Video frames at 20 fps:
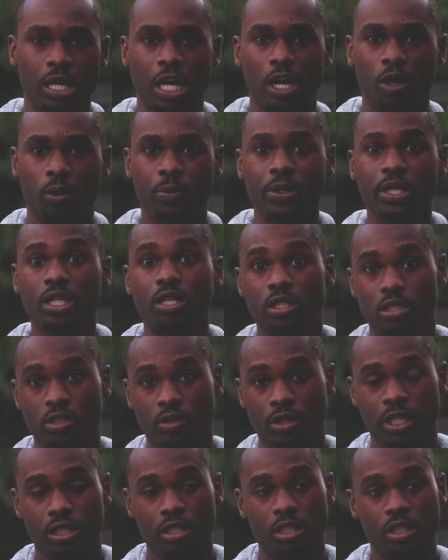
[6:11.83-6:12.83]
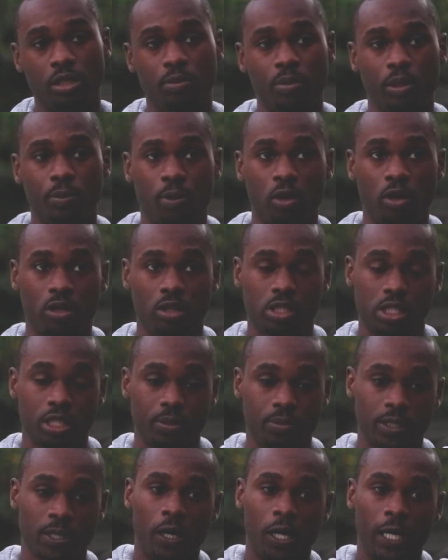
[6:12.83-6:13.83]
LPs, right? The limited
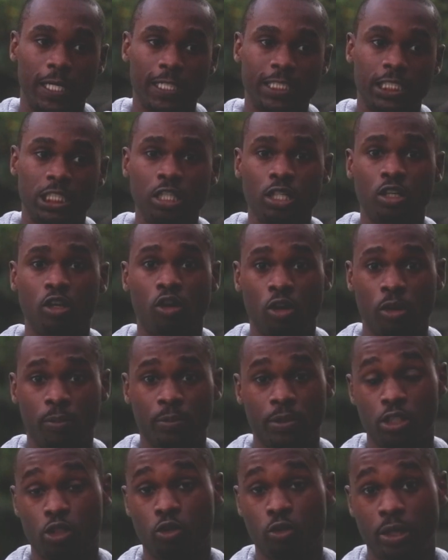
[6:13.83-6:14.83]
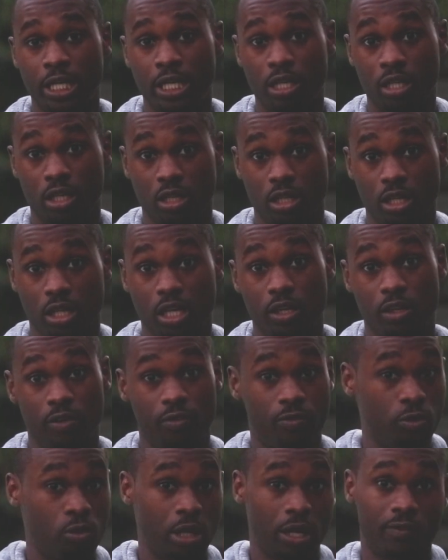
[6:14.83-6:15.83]
partnerships. C-Corp is great
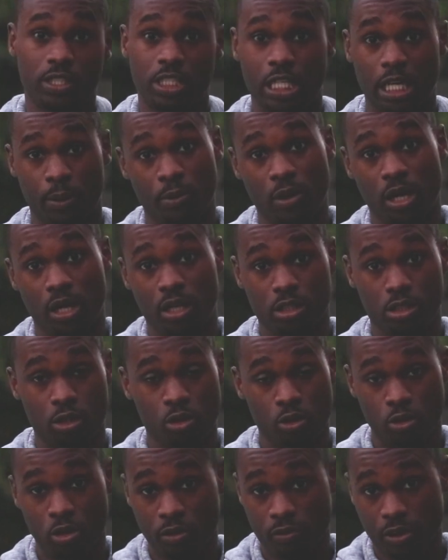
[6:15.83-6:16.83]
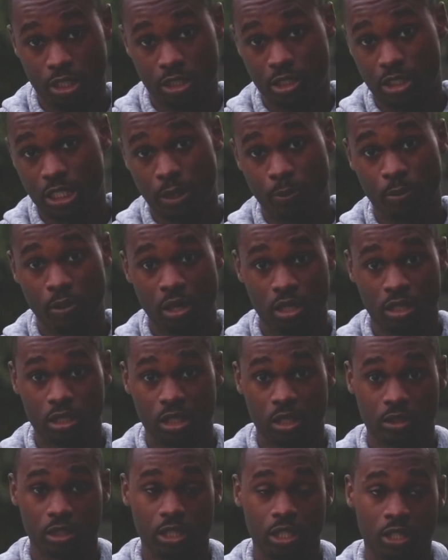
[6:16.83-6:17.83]
if you have a tech product. So whoever has a tech product
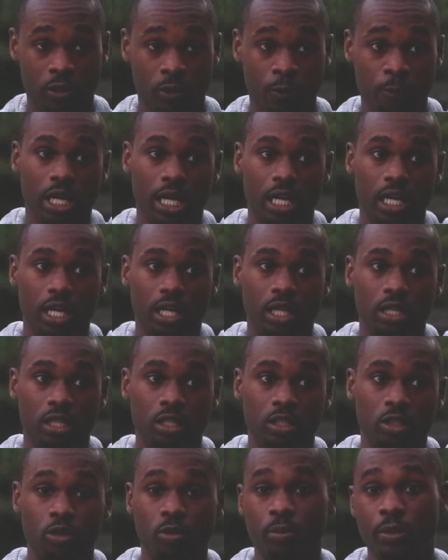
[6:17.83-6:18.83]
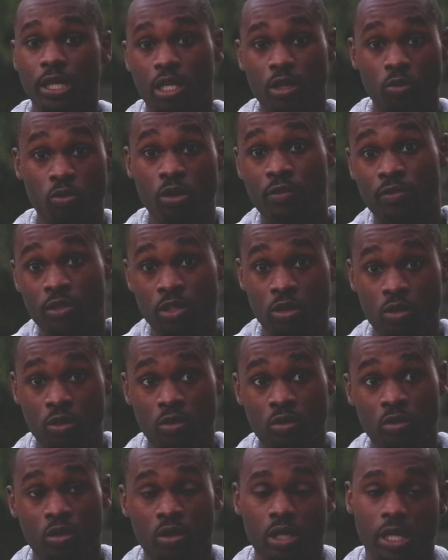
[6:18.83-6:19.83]
out there and you're making
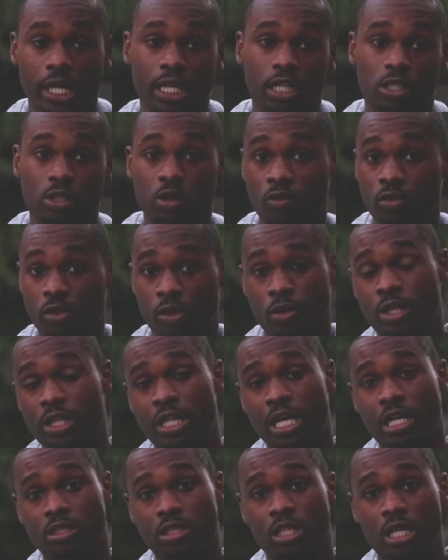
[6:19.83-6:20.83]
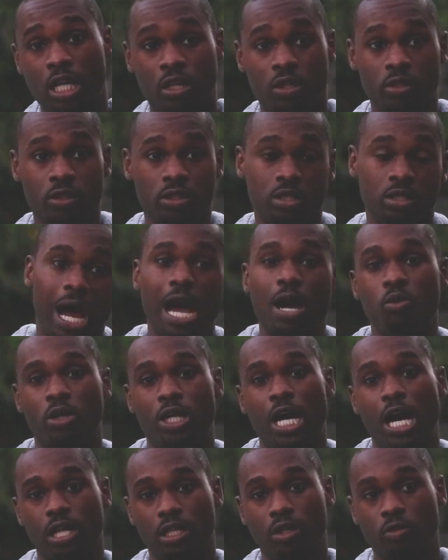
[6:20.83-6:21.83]
revenue and it's over $30,000, I would
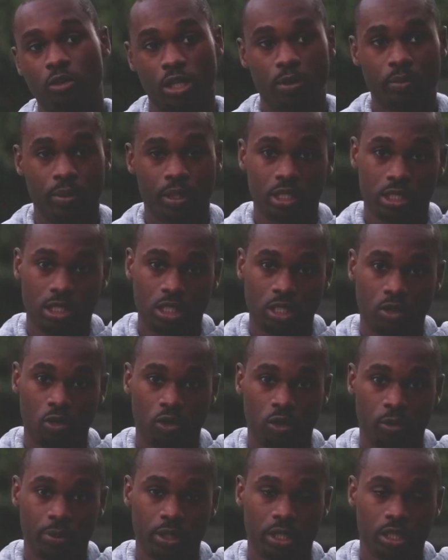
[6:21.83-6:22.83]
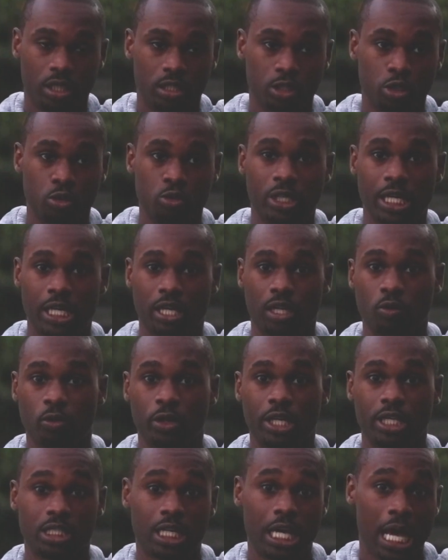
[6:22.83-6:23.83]
highly recommend a C-Corp because you can
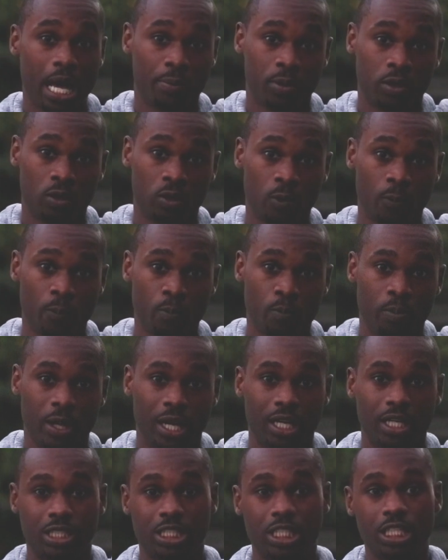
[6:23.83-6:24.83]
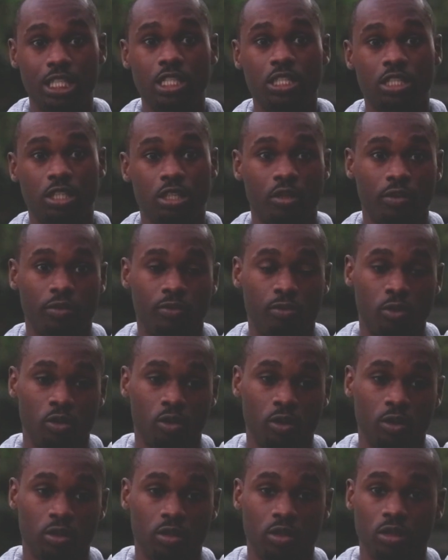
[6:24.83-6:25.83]
raise capital and it's easier
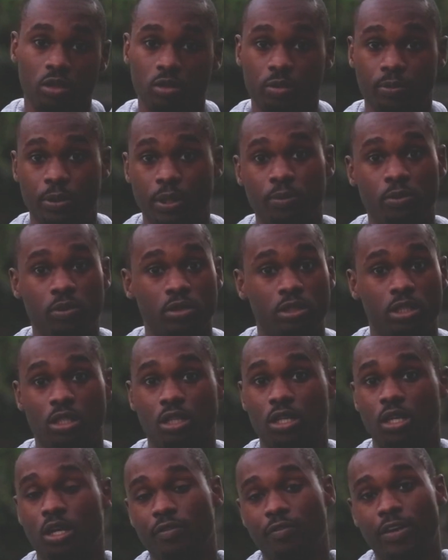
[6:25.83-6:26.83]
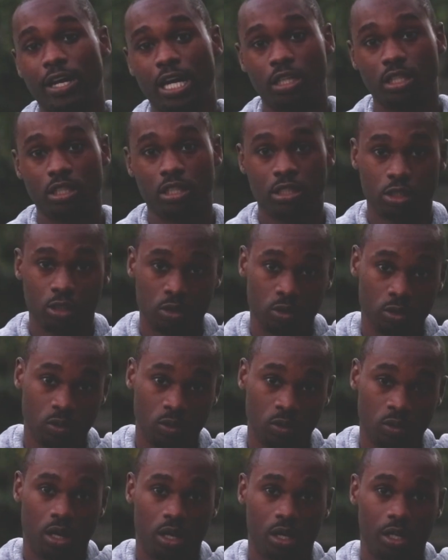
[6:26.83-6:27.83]
for people in Silicon Valley
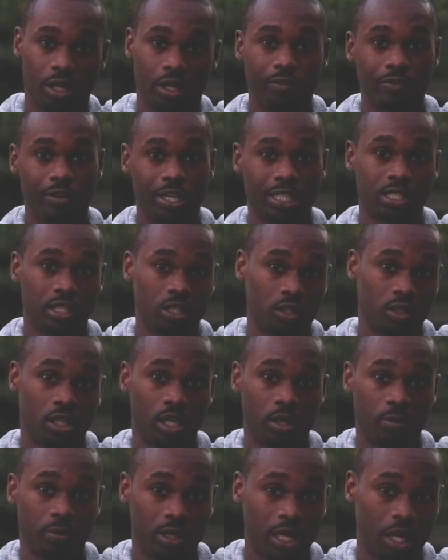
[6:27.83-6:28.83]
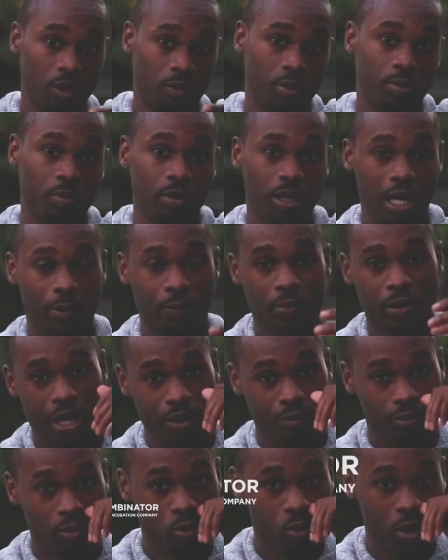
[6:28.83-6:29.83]
to invest in your company. I remember I
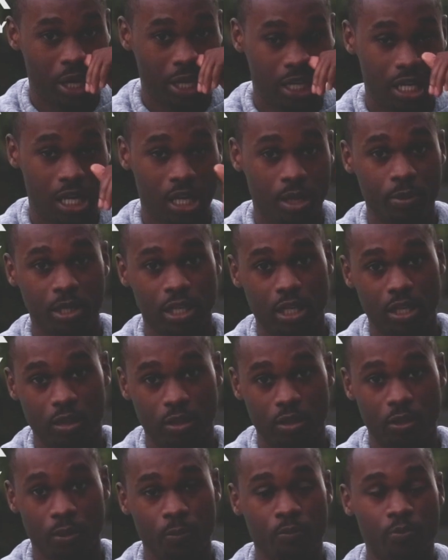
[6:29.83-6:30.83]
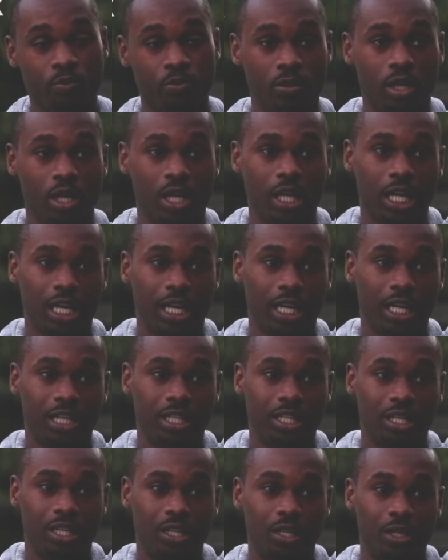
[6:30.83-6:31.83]
applied for Y Combinator,
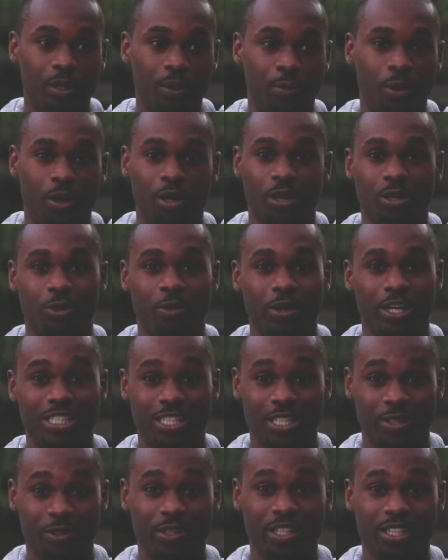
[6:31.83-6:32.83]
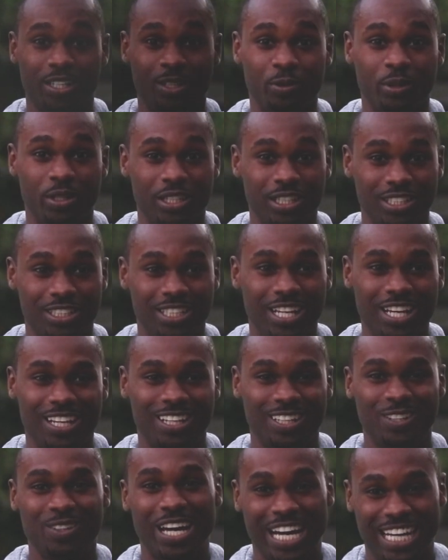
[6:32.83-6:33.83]
and part of the criteria was
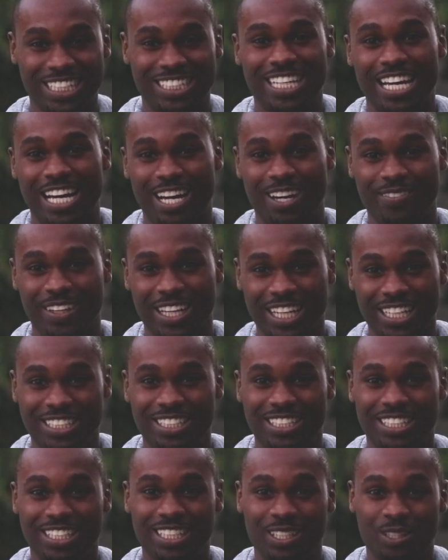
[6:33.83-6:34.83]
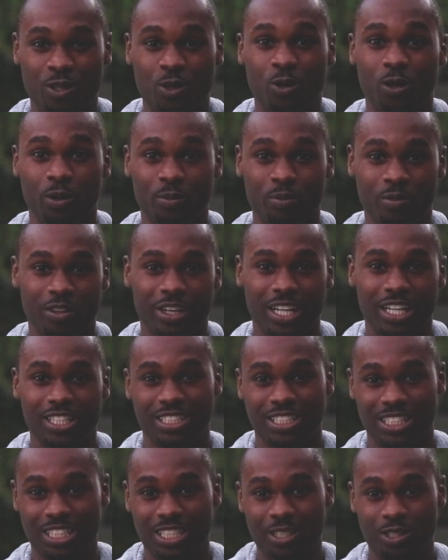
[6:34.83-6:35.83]
you had to have a C-Corp, right? A
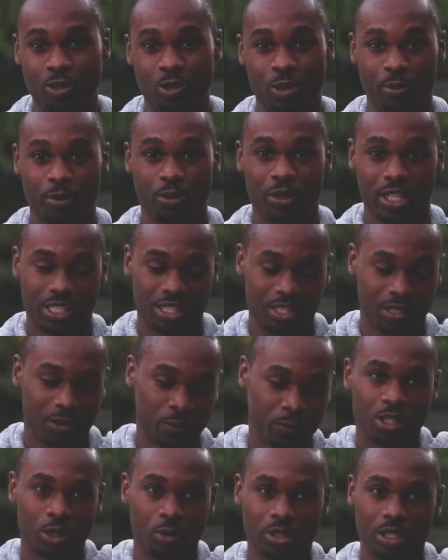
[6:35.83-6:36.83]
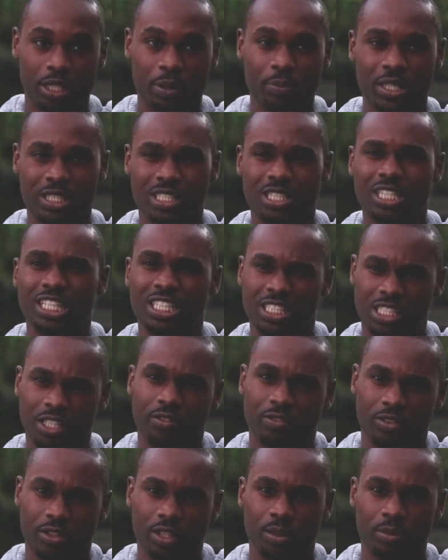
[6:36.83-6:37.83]
C corporation. So it makes it
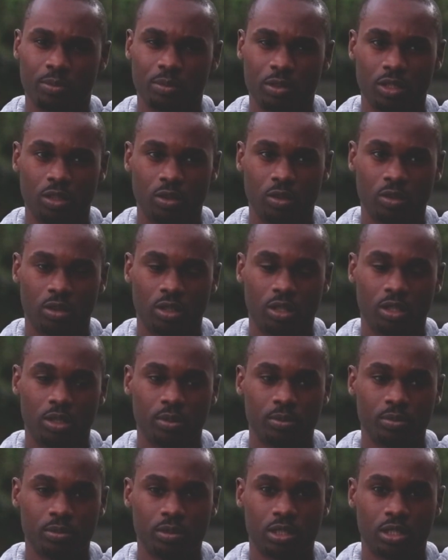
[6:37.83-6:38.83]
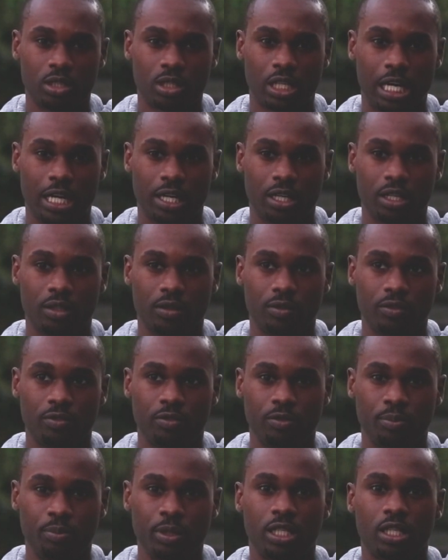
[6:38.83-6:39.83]
easier for them, to kind of
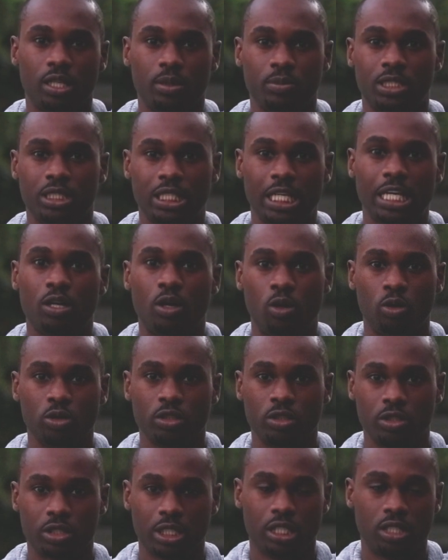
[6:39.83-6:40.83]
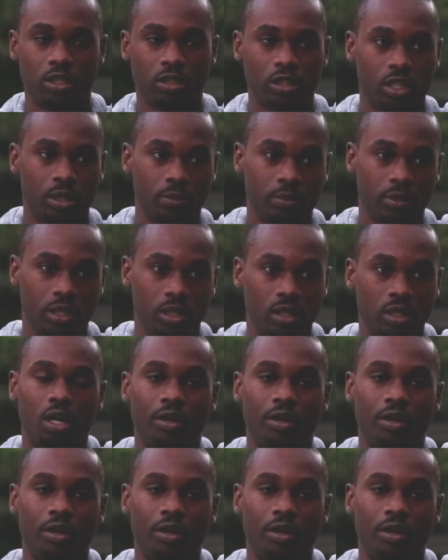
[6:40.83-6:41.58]
become stakeholders in your company.